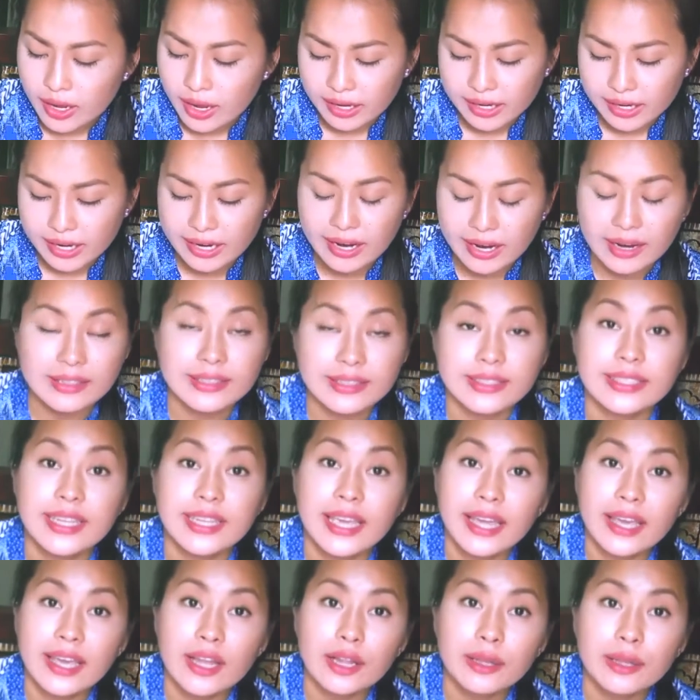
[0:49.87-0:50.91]
I got it on
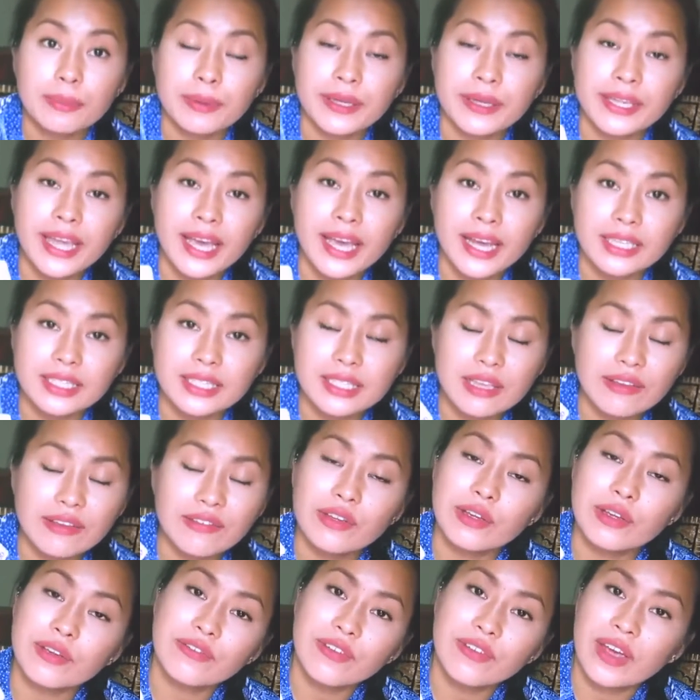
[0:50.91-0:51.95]
sale, but yeah, see if
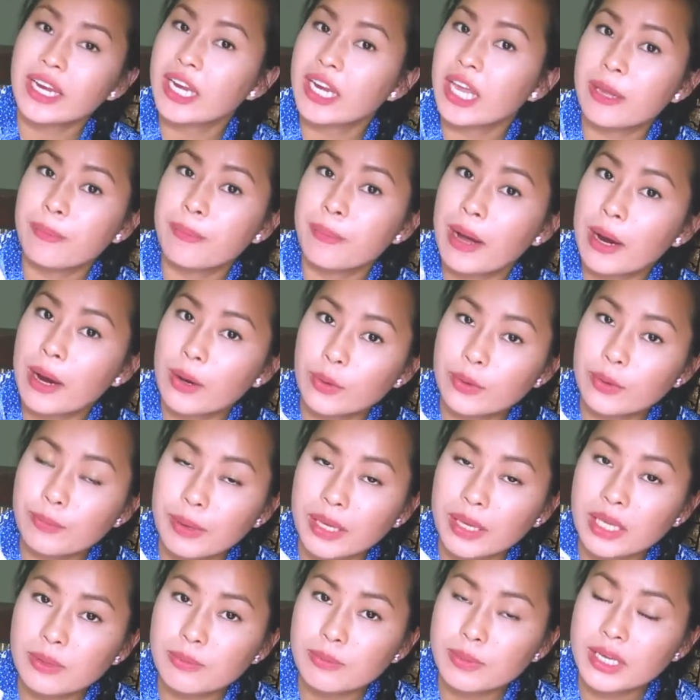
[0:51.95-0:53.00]
you can find a power
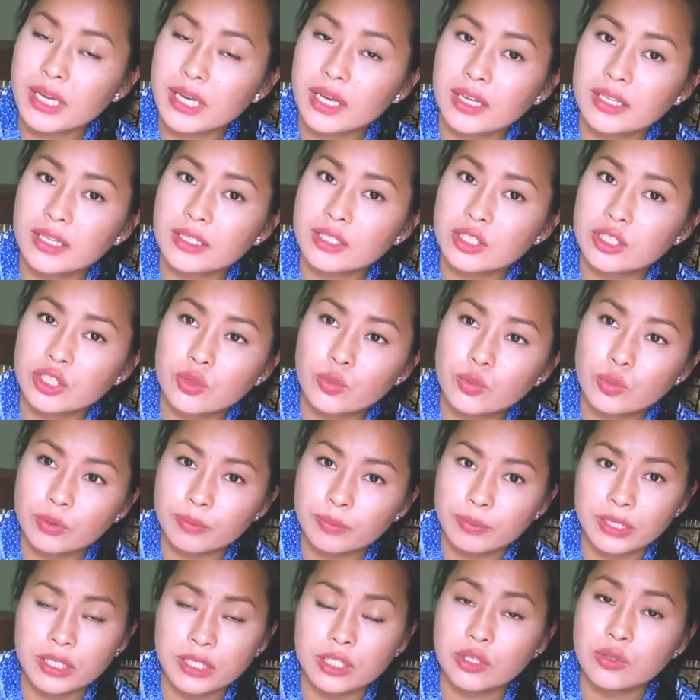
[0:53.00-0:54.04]
bank because you will
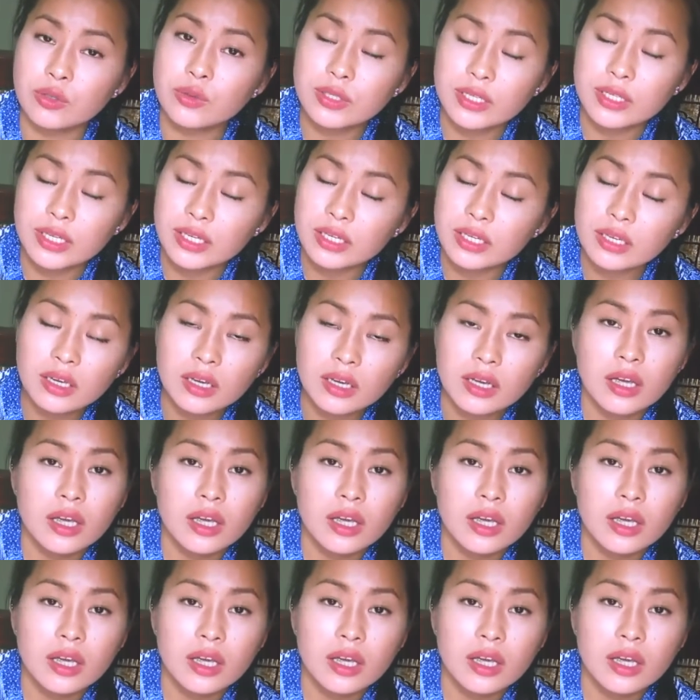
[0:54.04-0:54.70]
be using